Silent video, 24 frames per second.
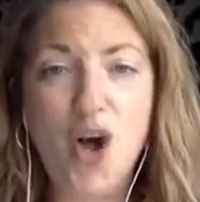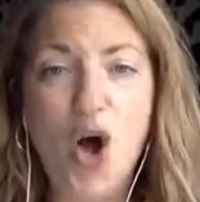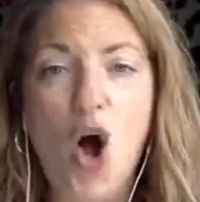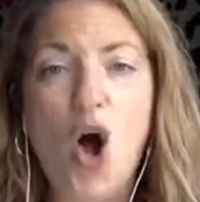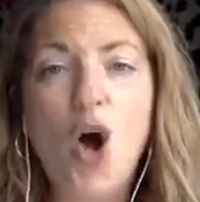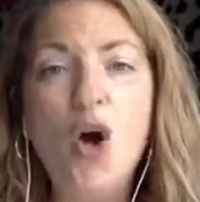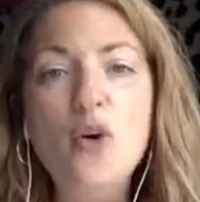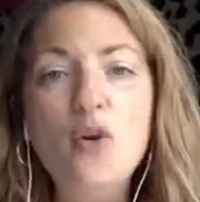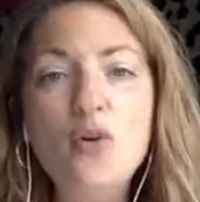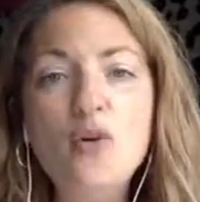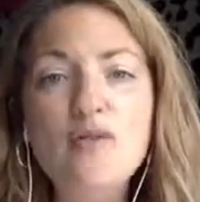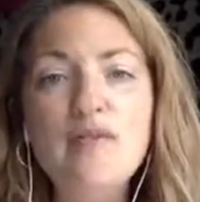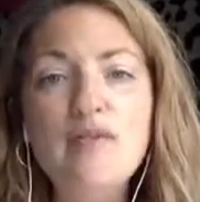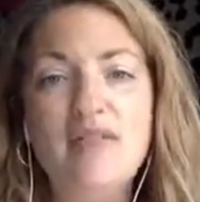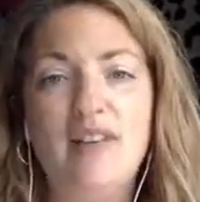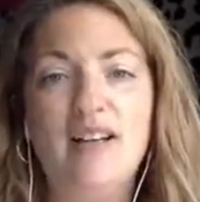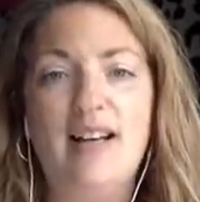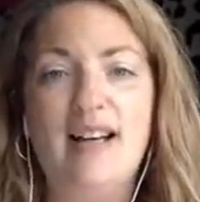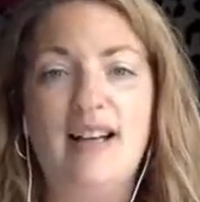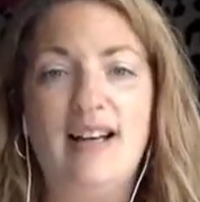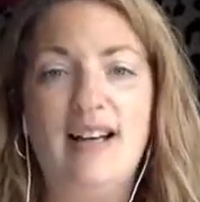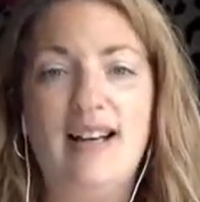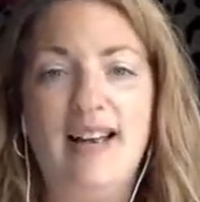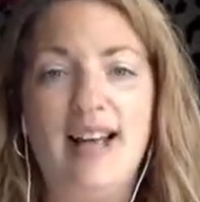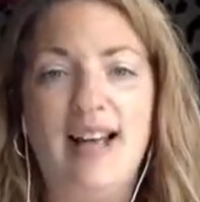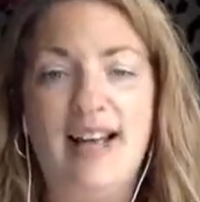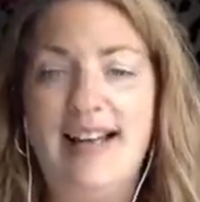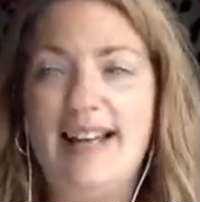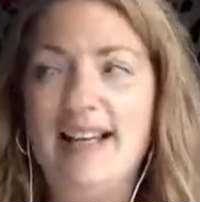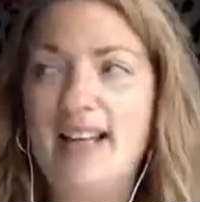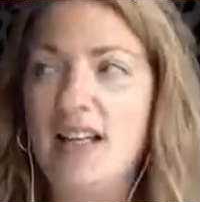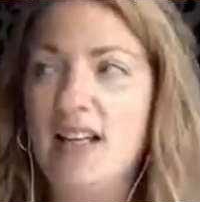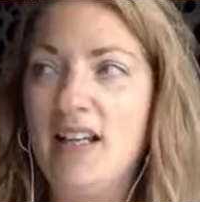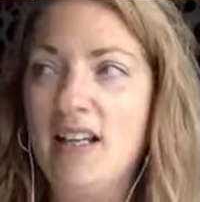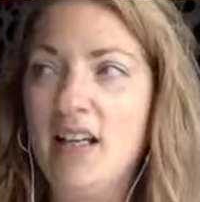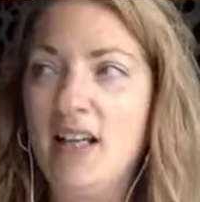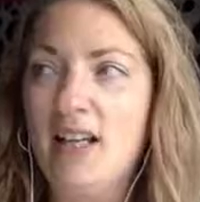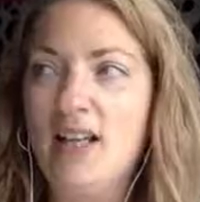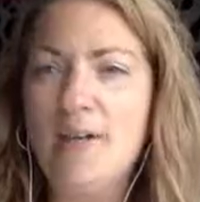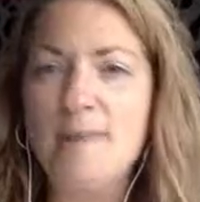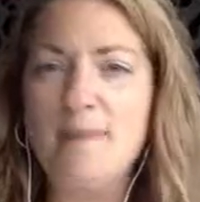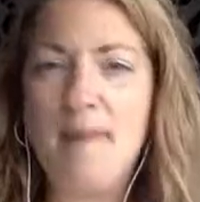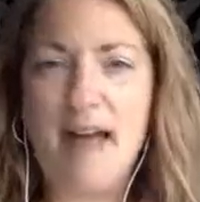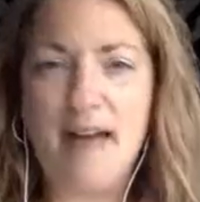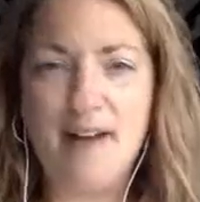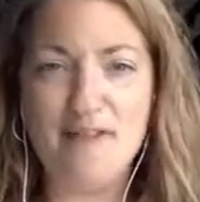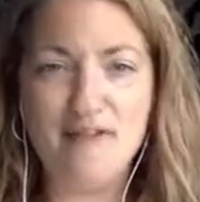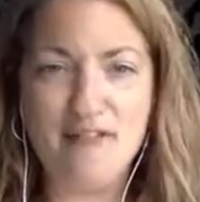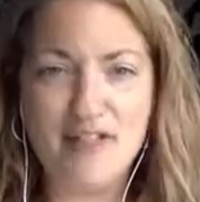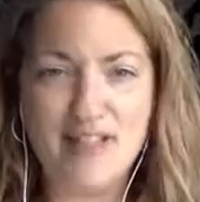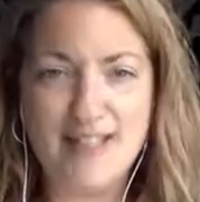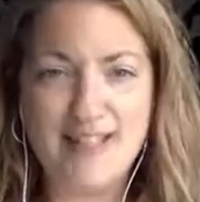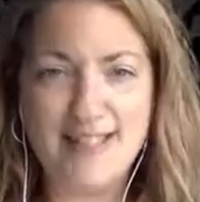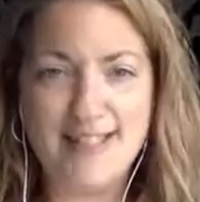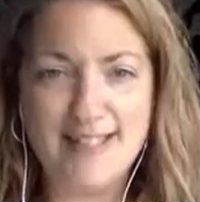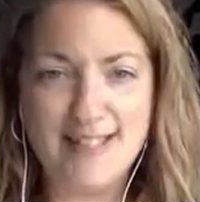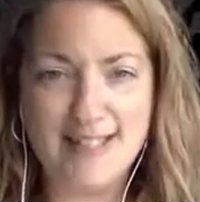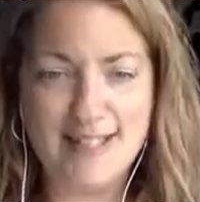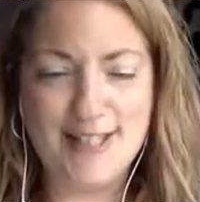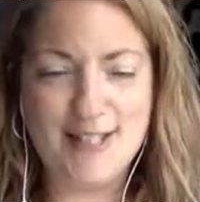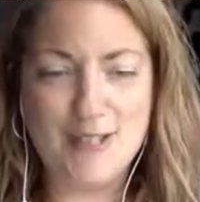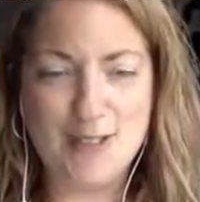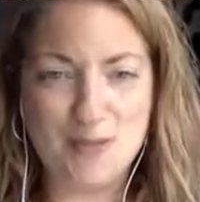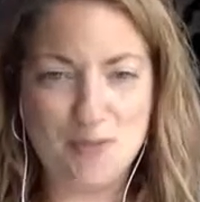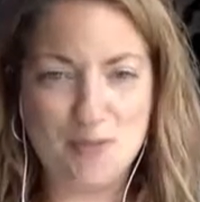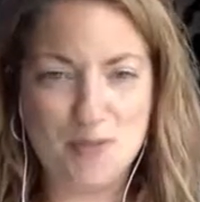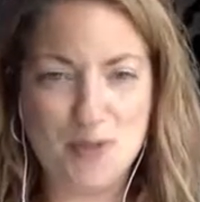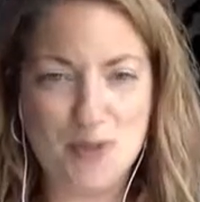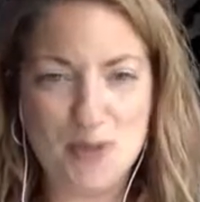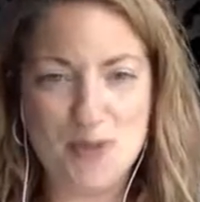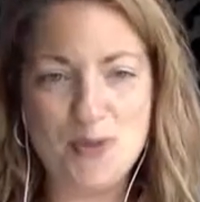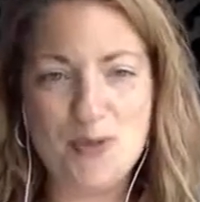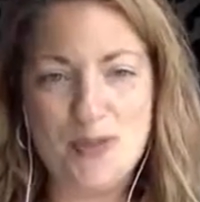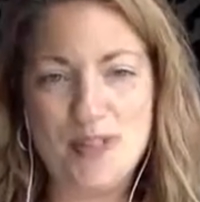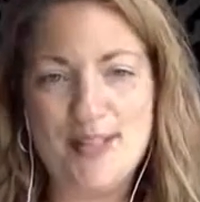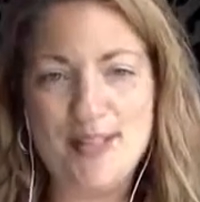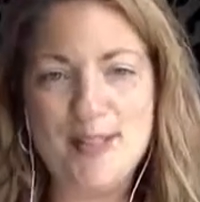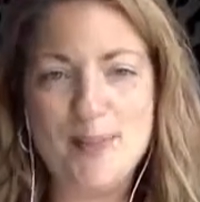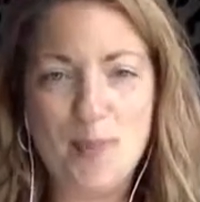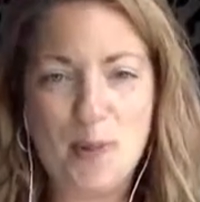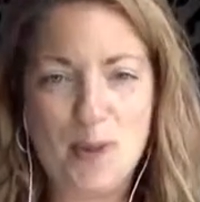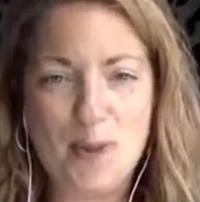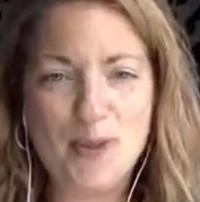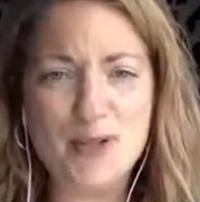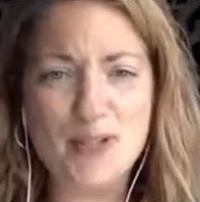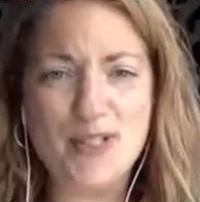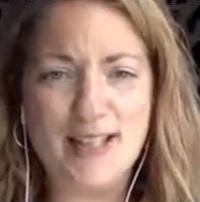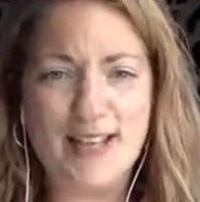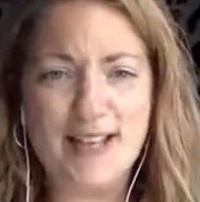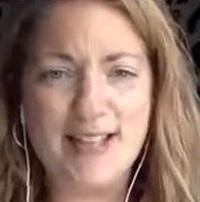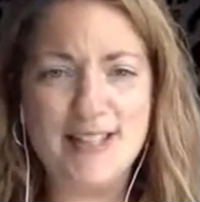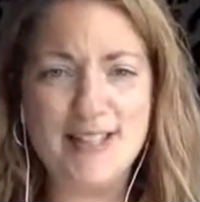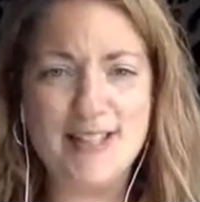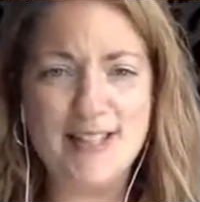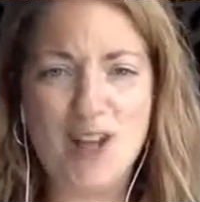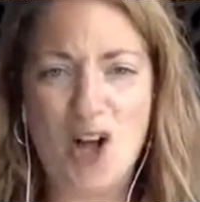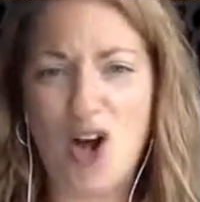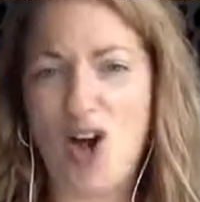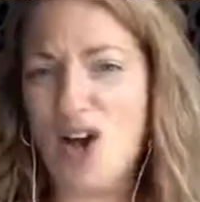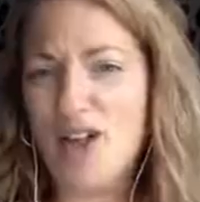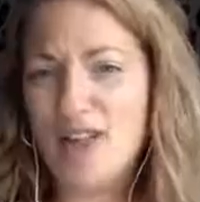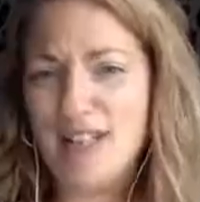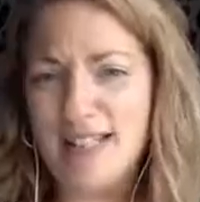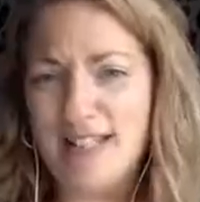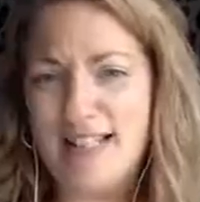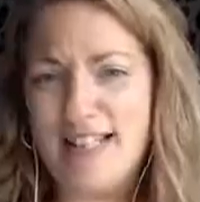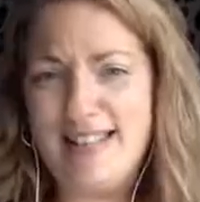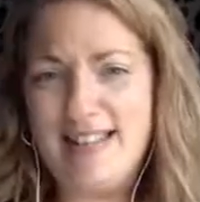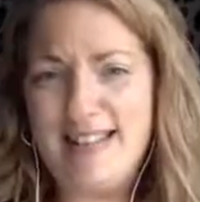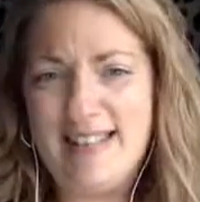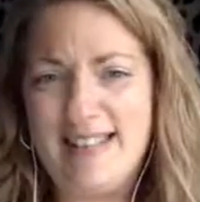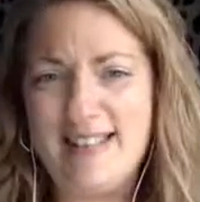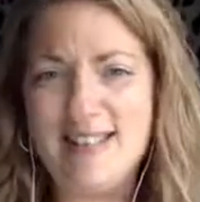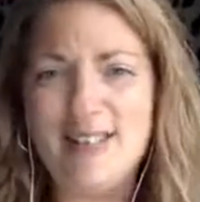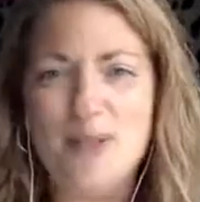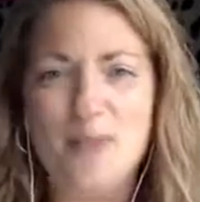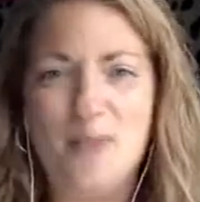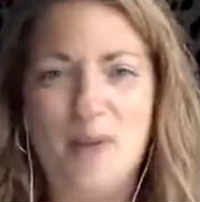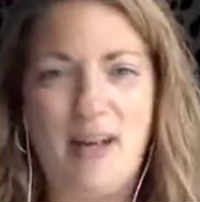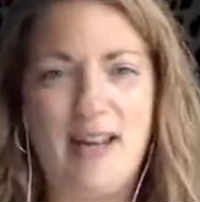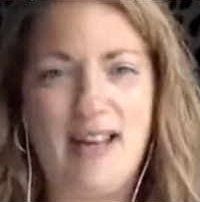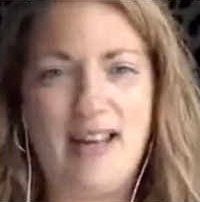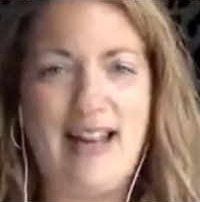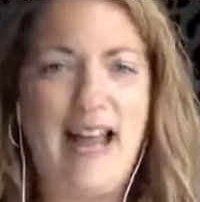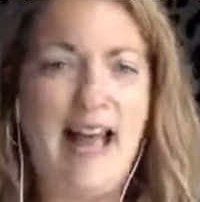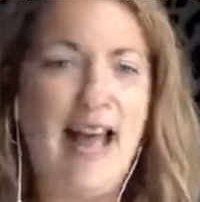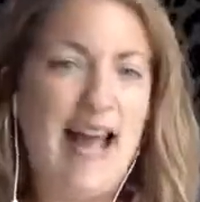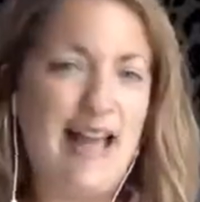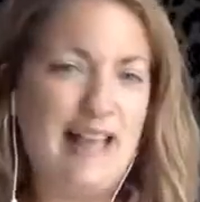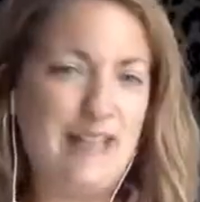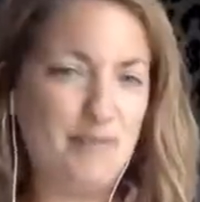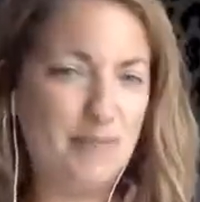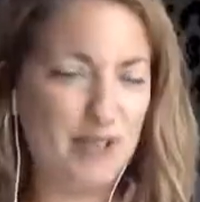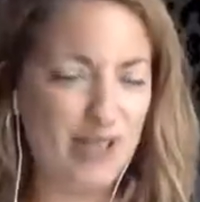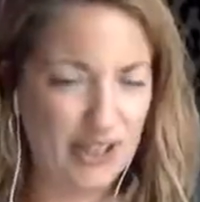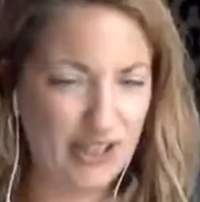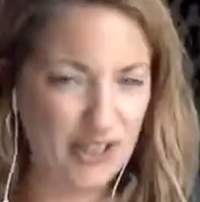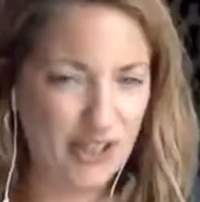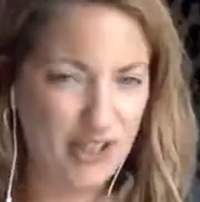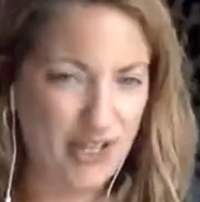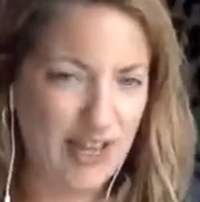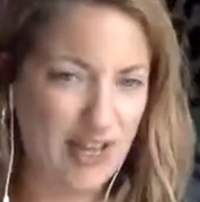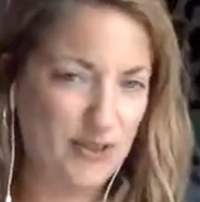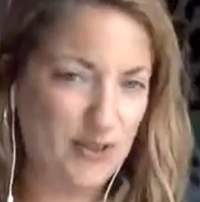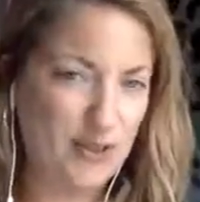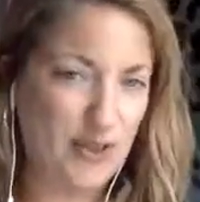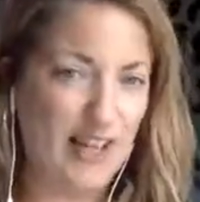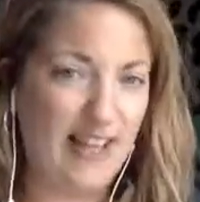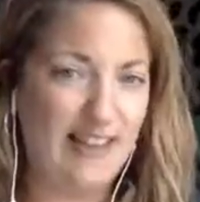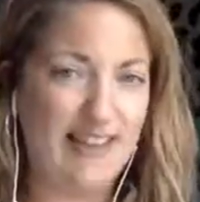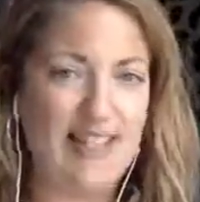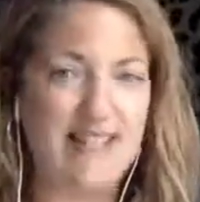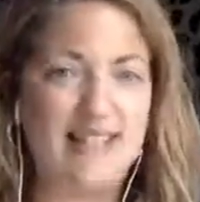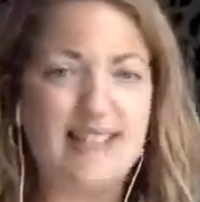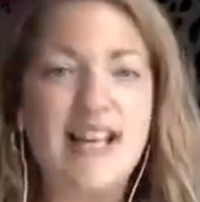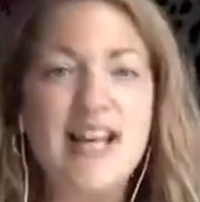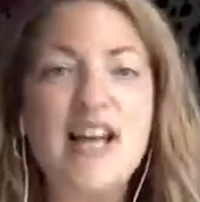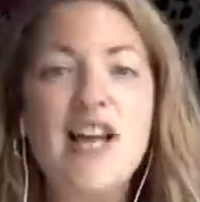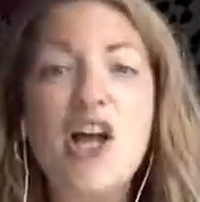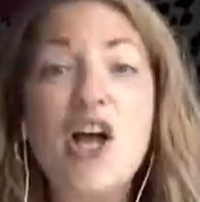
over like, have this system, do this process, ask in this way, objection handle like this.